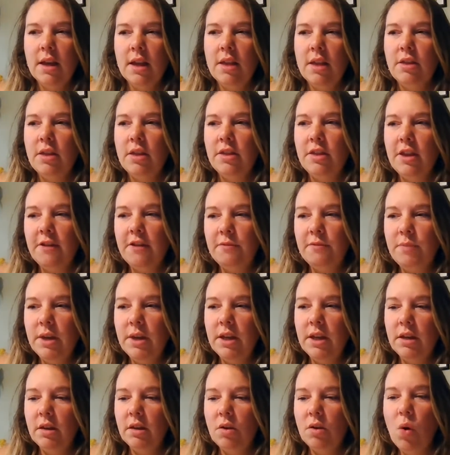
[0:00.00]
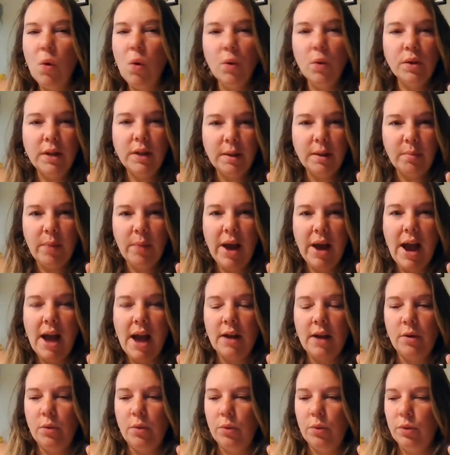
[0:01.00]
that they've been holding
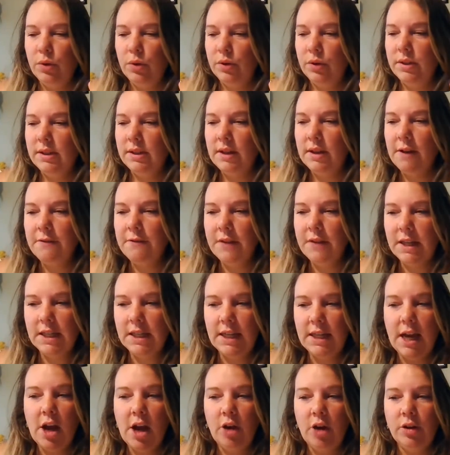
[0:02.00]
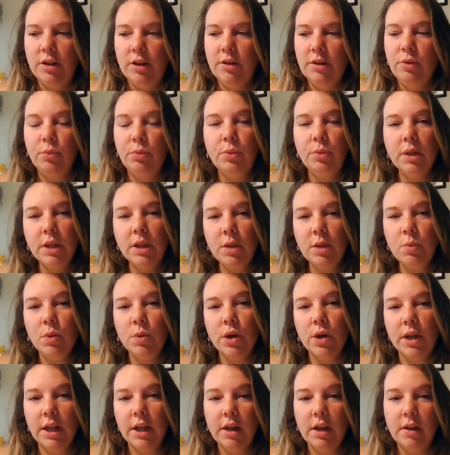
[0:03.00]
back or stuffing down, and they're really
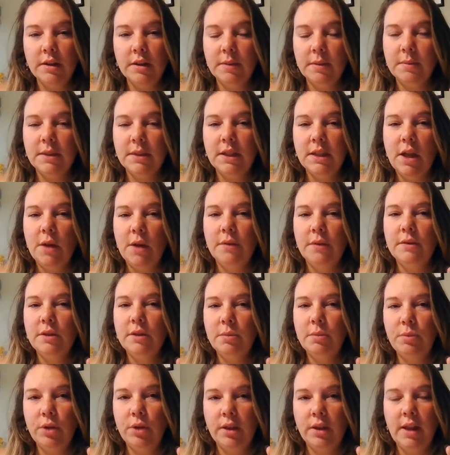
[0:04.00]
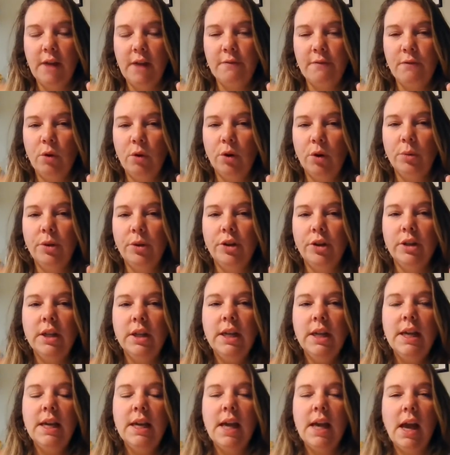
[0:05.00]
working on themselves to bring that forward.
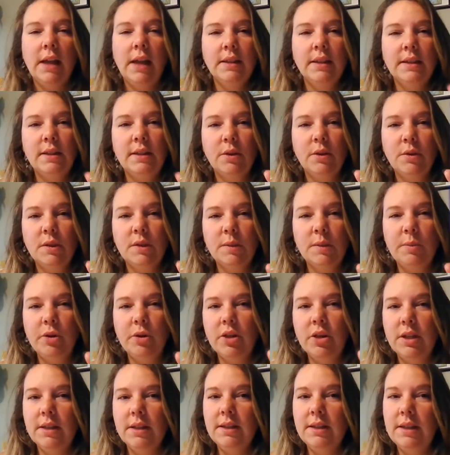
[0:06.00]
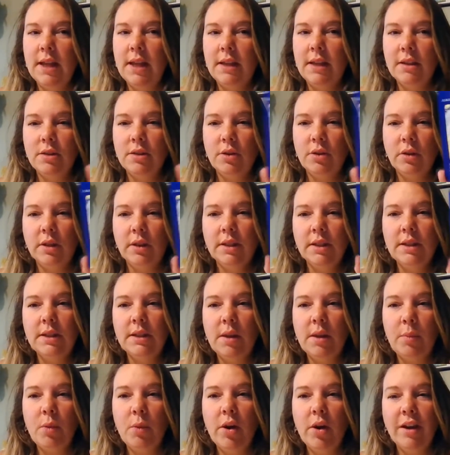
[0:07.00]
And so Spirit is saying that there is
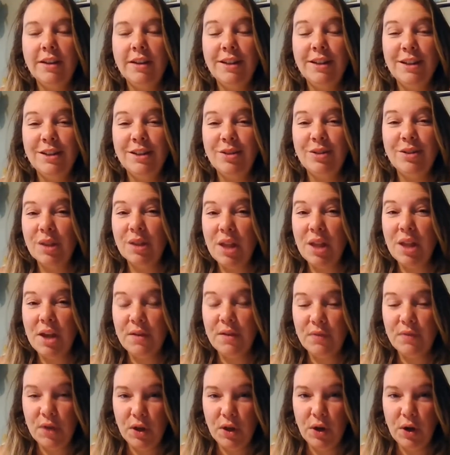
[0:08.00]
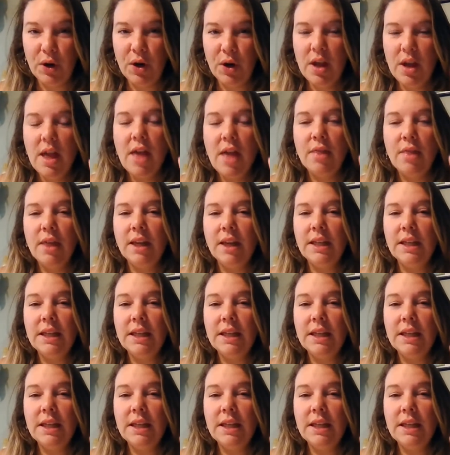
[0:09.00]
someone in your life here that